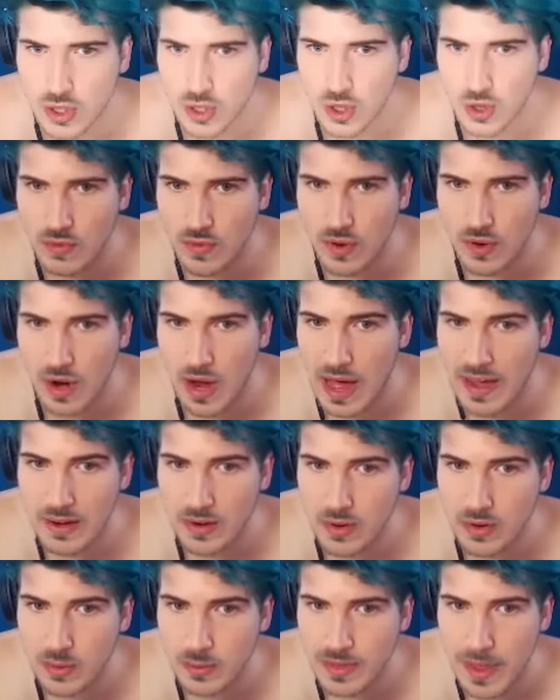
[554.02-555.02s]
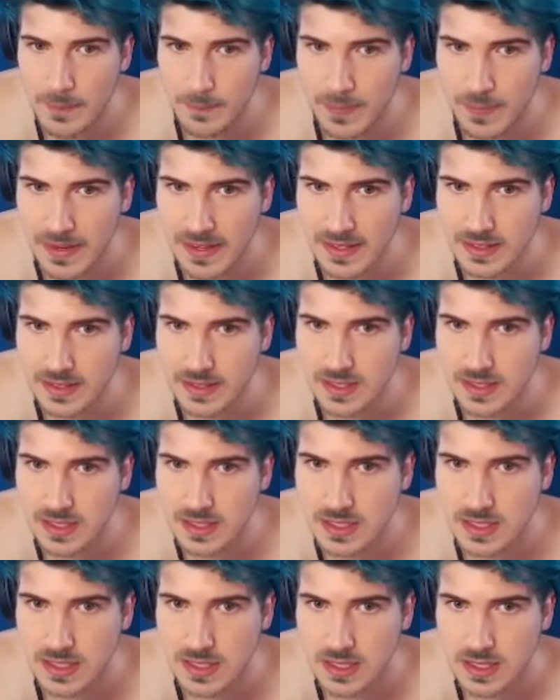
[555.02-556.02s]
a clover. I don't know what that
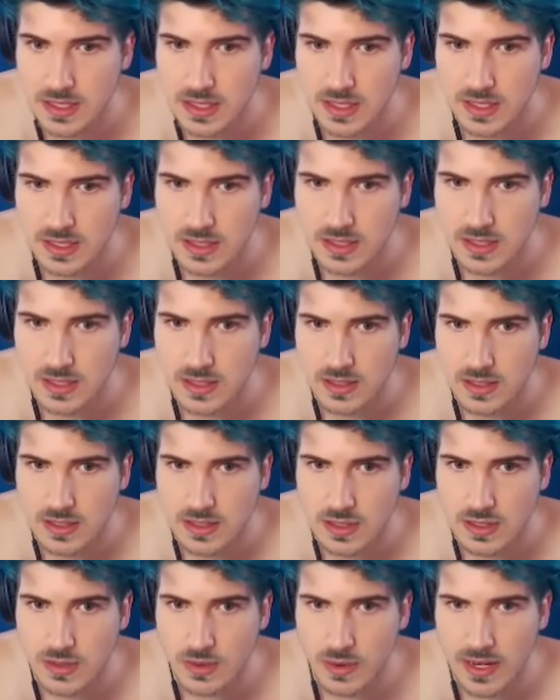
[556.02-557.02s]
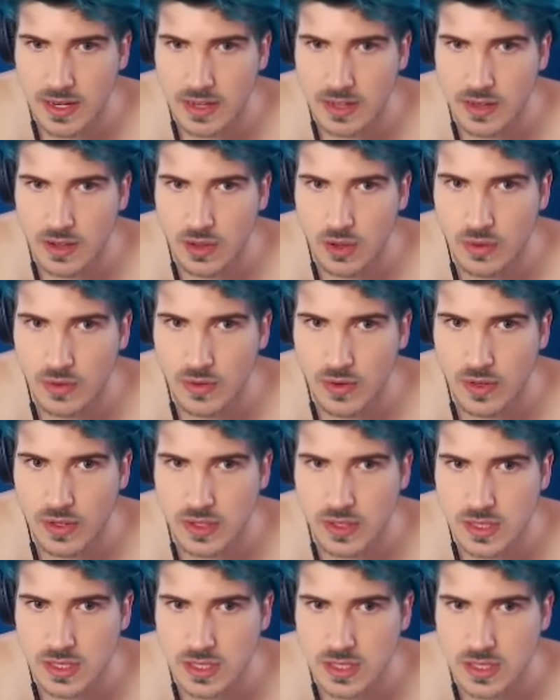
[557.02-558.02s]
means. Is there any
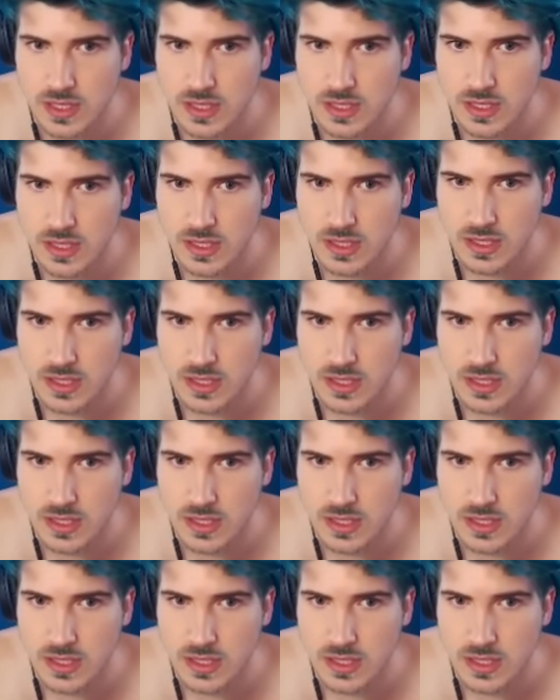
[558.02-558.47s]
clovers?